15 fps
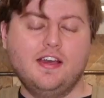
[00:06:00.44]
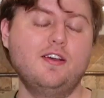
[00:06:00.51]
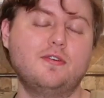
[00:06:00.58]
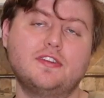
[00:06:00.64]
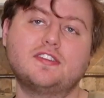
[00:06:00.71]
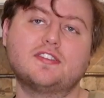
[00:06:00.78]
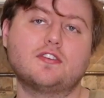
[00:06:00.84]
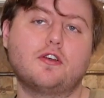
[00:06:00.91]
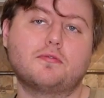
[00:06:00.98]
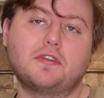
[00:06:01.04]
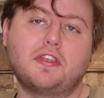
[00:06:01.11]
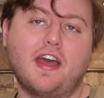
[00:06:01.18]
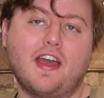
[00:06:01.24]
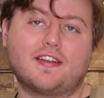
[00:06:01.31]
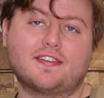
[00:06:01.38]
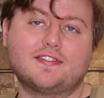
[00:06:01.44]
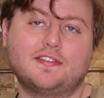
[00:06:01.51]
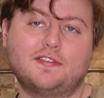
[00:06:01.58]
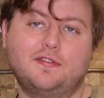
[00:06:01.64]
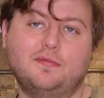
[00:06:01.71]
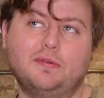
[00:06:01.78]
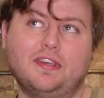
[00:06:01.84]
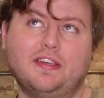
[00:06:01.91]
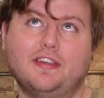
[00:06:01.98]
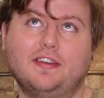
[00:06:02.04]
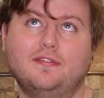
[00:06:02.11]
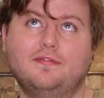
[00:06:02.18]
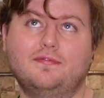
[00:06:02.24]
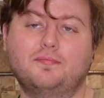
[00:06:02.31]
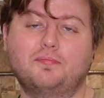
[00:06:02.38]
we just all relax a little bit.
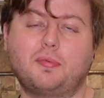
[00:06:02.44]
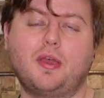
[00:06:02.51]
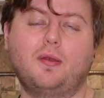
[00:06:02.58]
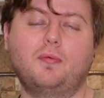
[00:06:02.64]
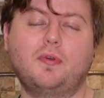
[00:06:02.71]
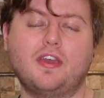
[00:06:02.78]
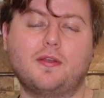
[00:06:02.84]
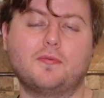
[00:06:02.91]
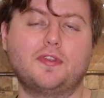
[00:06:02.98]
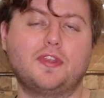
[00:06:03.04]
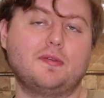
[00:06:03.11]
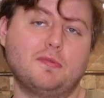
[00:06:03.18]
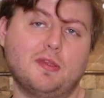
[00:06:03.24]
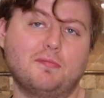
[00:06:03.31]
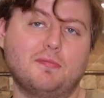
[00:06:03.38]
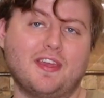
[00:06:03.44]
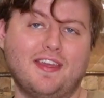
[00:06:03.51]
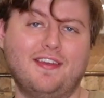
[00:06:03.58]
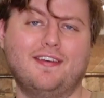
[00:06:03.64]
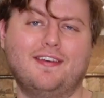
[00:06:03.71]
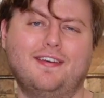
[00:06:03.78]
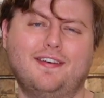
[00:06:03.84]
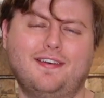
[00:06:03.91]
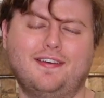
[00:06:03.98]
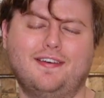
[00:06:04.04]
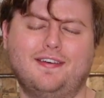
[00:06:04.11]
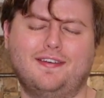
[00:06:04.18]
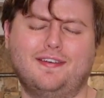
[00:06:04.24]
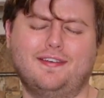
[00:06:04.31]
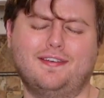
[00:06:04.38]
And by we, I really mean me.
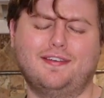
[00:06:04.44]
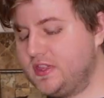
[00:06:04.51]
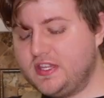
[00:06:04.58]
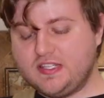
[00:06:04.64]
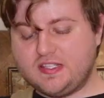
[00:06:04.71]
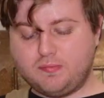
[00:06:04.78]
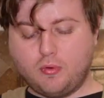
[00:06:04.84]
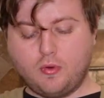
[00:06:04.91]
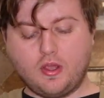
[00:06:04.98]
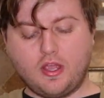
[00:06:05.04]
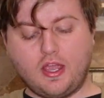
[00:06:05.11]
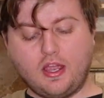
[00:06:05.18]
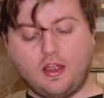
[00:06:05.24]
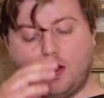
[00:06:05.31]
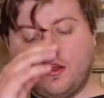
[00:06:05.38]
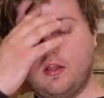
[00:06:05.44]
At this point,